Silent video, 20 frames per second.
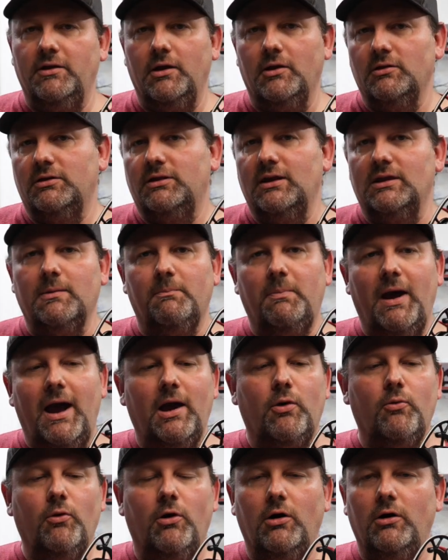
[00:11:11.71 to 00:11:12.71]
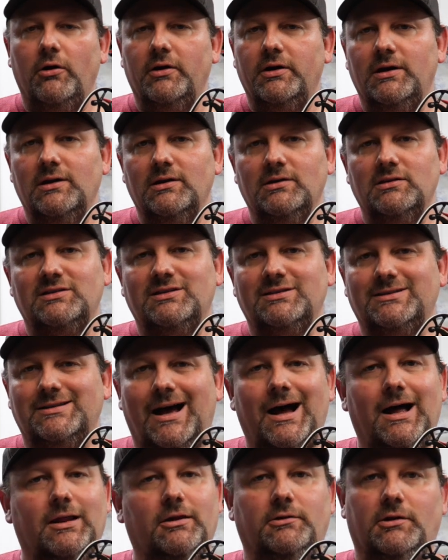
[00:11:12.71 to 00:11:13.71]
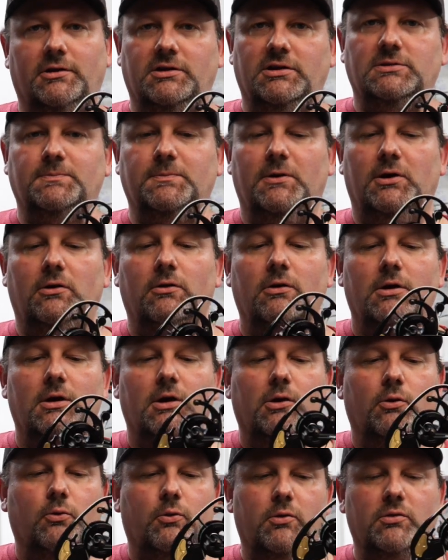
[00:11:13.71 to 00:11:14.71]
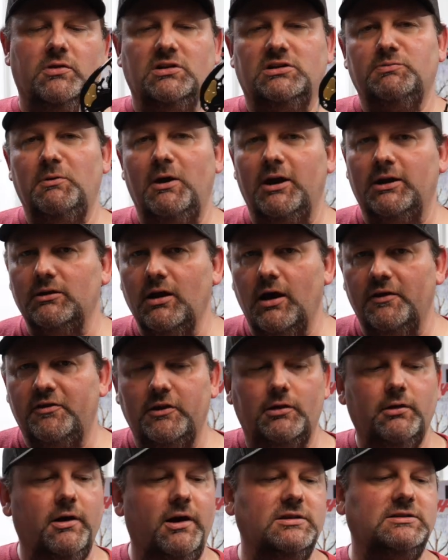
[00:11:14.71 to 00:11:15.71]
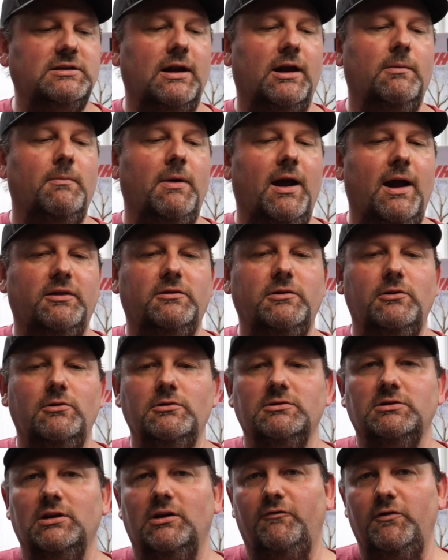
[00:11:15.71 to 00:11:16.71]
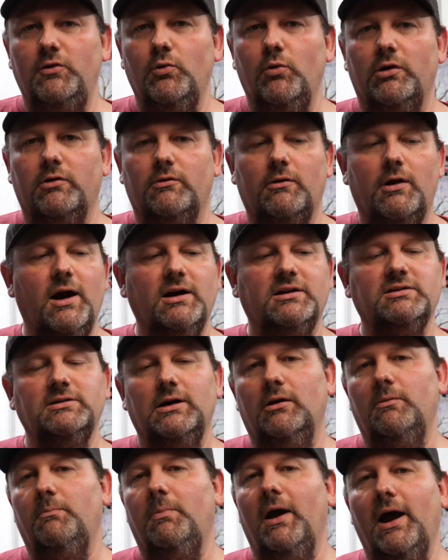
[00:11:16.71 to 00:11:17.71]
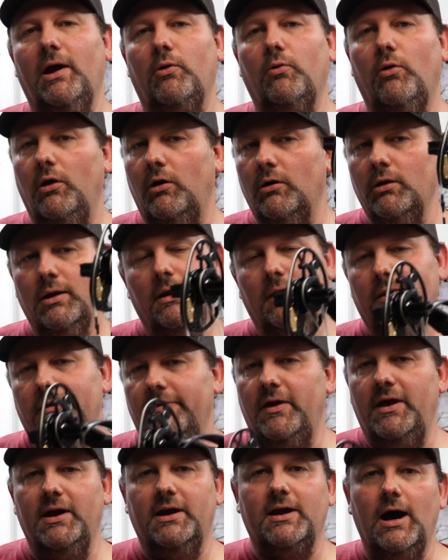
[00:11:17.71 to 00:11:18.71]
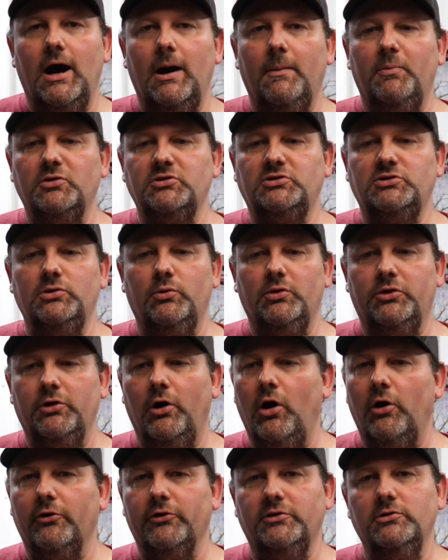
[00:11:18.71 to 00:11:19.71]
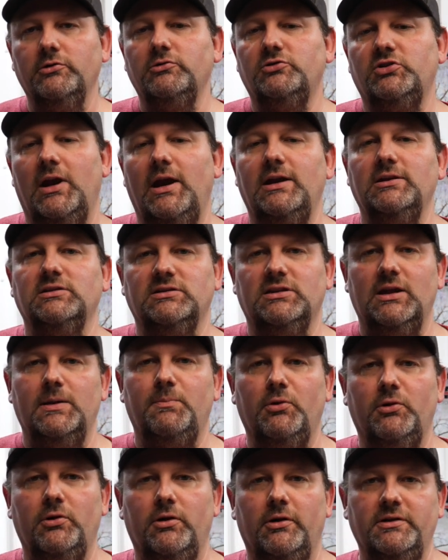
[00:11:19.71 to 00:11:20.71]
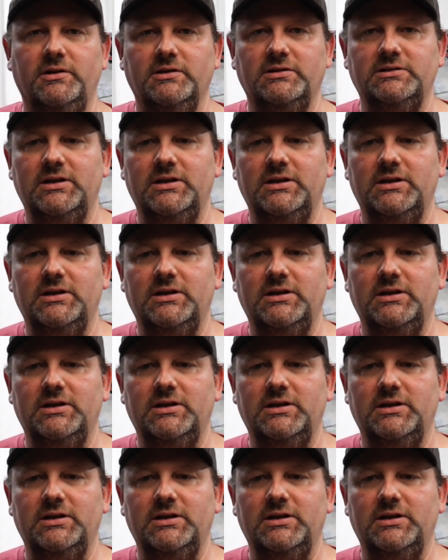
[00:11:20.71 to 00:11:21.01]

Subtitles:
the other thing, the back wall is solid on this bow. We would expect nothing less out of Mathews, and if you want a rock solid back wall, they accomplished it with all the new changes they put on this